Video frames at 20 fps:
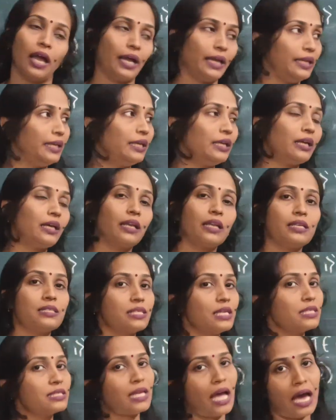I
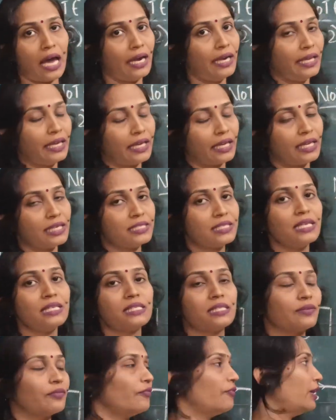increases, R
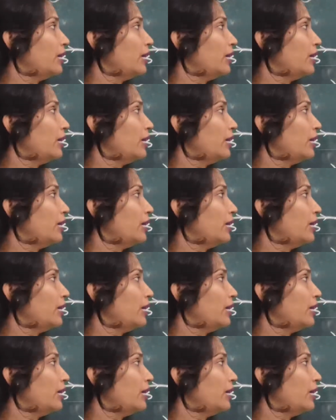decreases.